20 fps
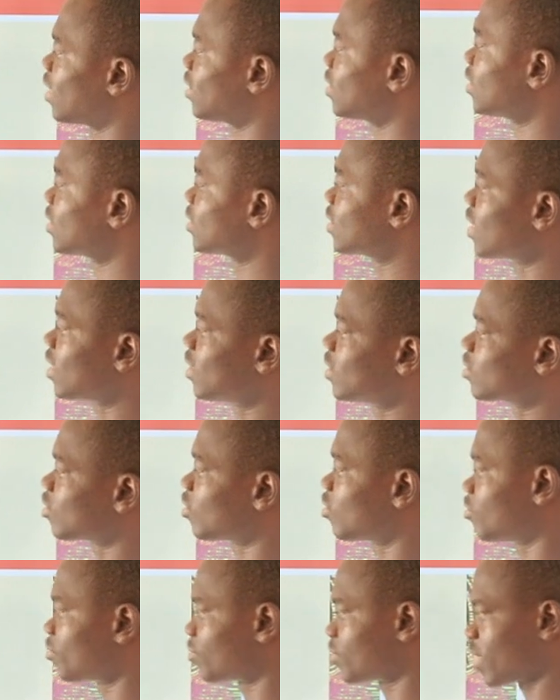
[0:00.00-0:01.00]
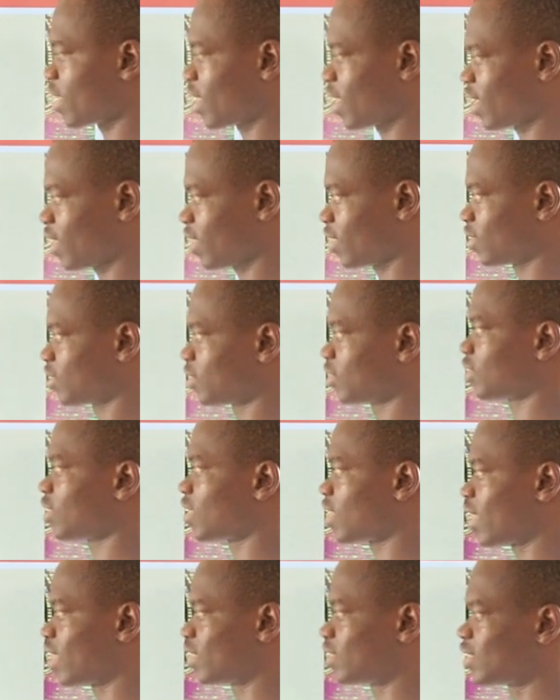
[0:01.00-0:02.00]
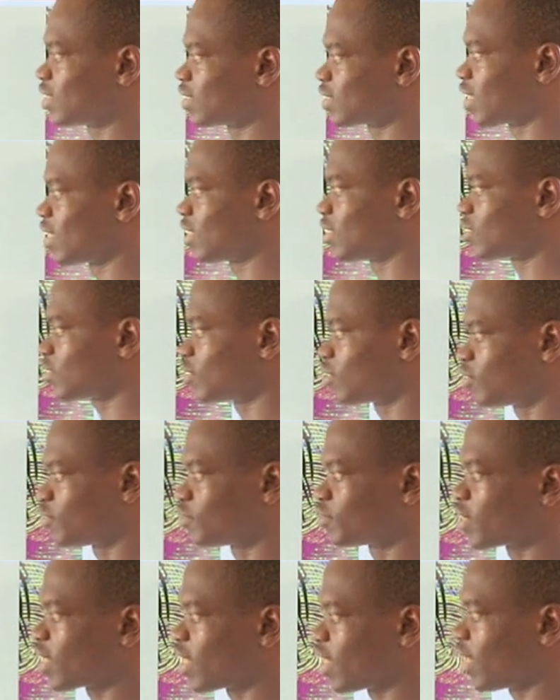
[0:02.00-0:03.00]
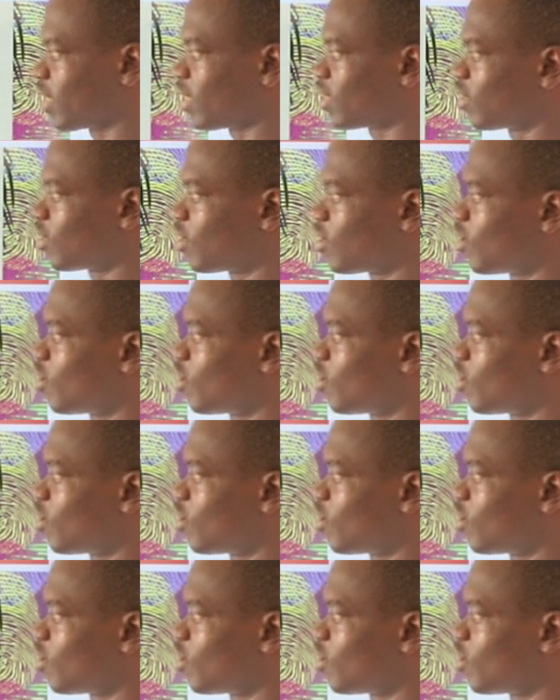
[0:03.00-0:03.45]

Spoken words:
existence of air. Existence of air.